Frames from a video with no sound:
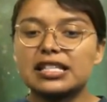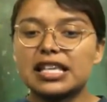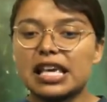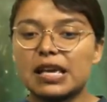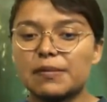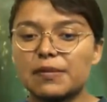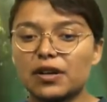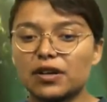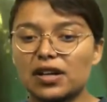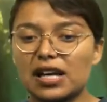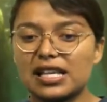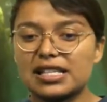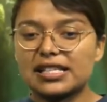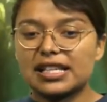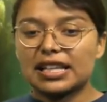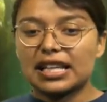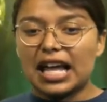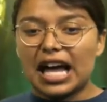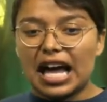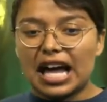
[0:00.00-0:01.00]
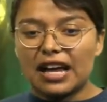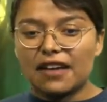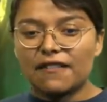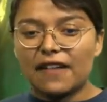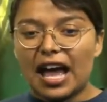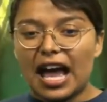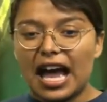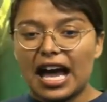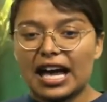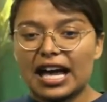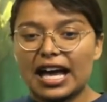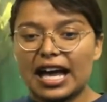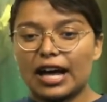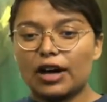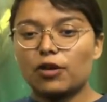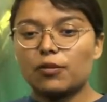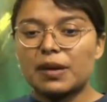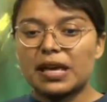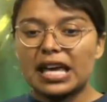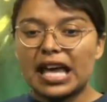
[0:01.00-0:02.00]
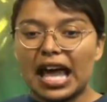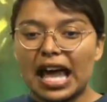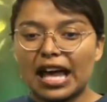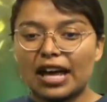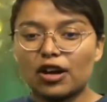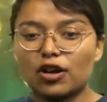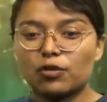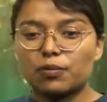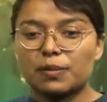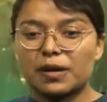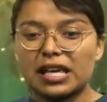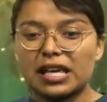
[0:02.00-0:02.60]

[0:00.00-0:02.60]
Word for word: email is live at lbaop.org.